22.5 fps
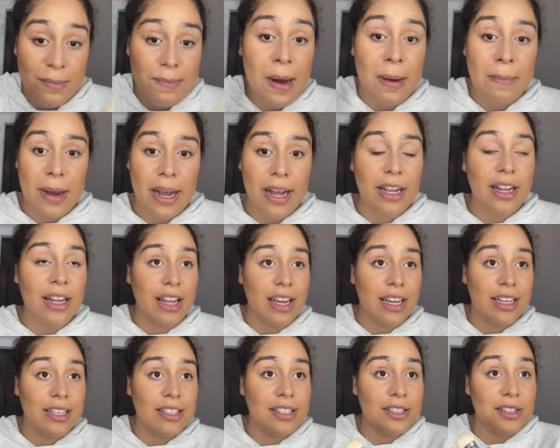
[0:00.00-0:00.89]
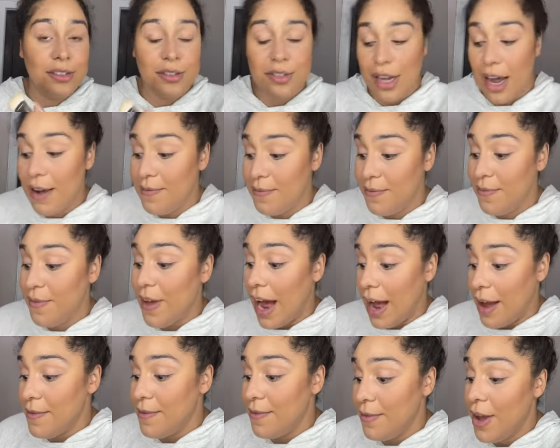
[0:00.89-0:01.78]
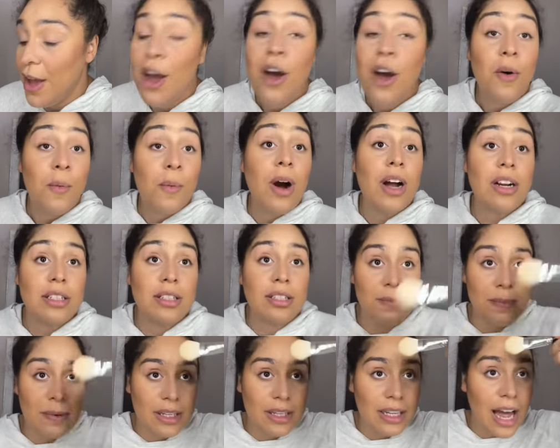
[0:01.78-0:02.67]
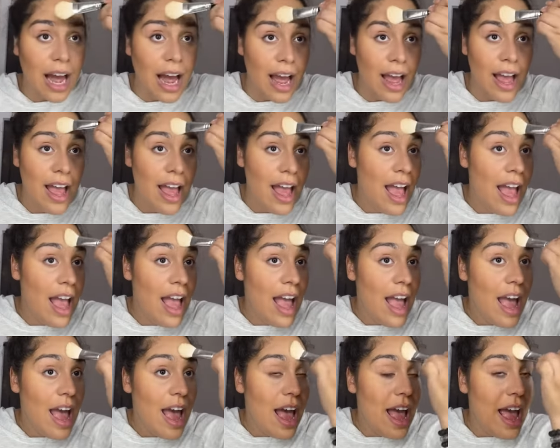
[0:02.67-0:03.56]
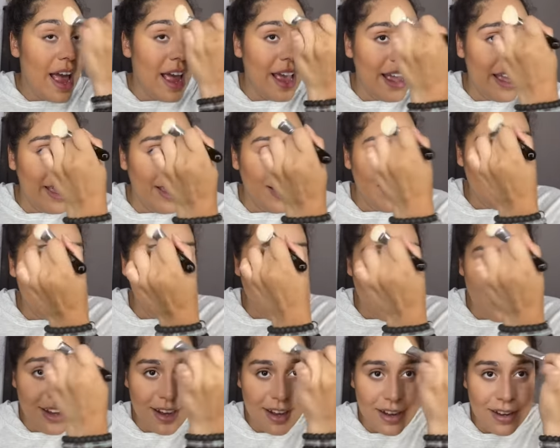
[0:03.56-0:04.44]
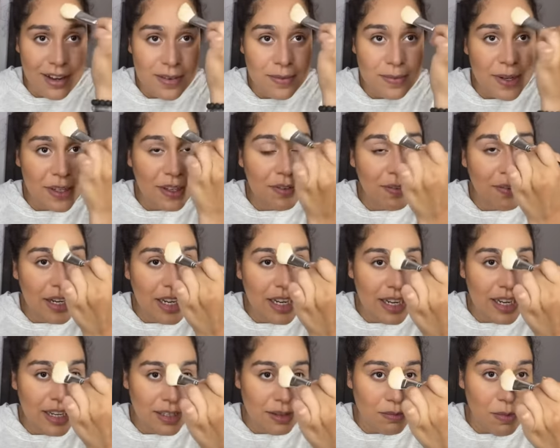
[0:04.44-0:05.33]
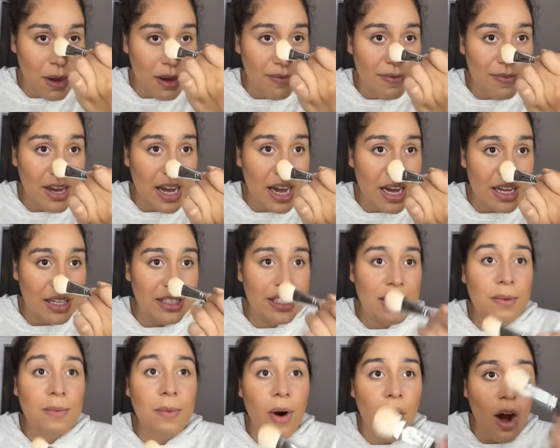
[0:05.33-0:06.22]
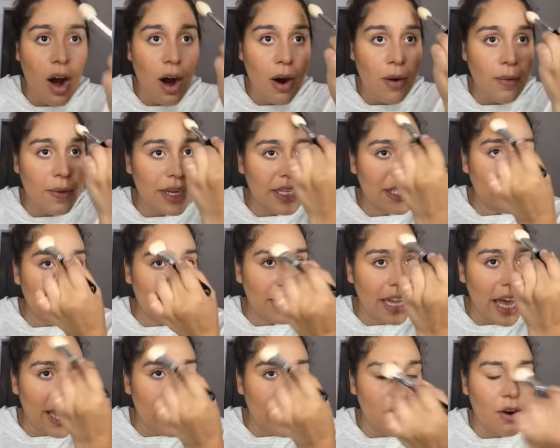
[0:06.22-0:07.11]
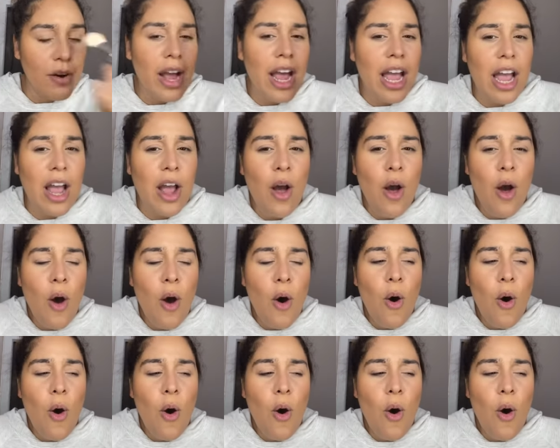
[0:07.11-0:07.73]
them on my clients too. So I've, I've washed them a lot. And um, it's funny because my fiance will always say like, okay,